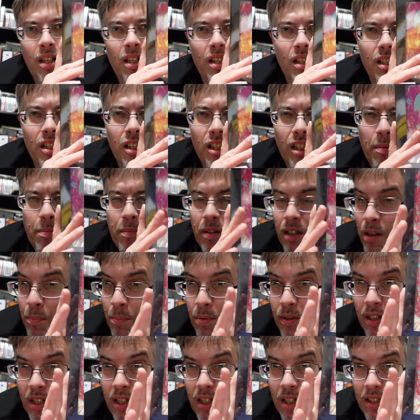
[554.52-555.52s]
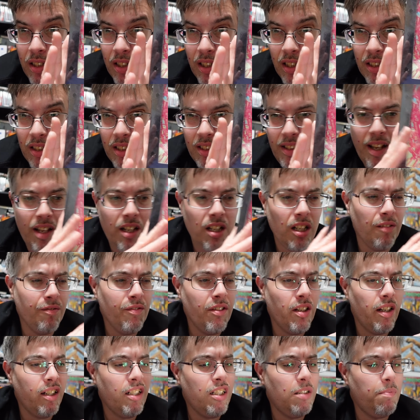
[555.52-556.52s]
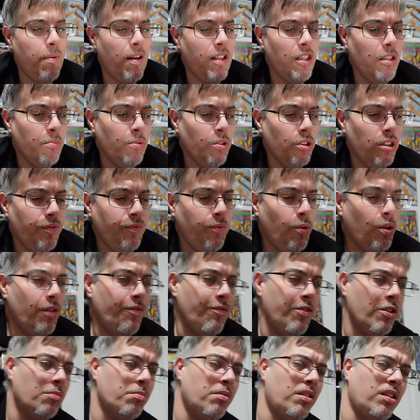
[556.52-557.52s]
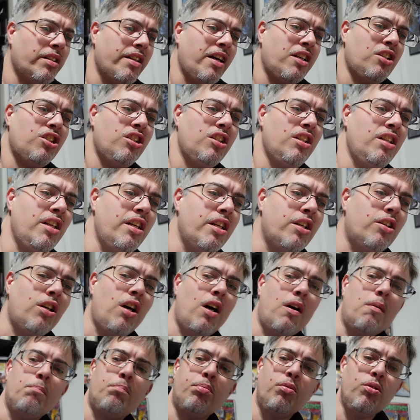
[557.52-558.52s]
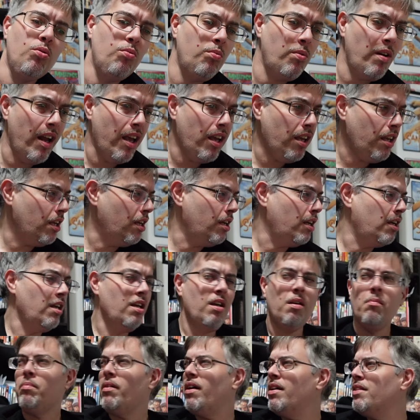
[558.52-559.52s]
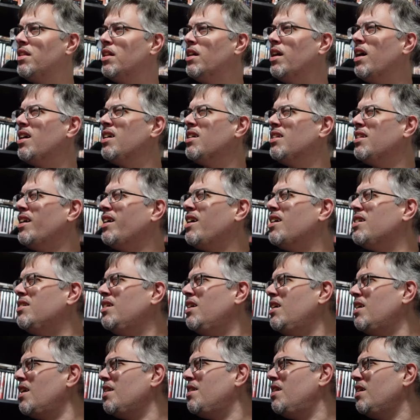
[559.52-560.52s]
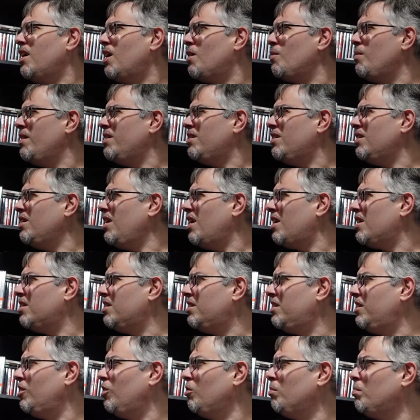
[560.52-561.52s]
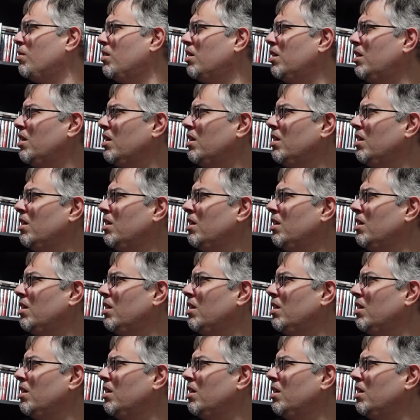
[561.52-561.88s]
Uh, hooking me up with a, the set of the Expendables four film collection here on Blu-ray. But I think, I, like I said, I think I recently got a steelbook.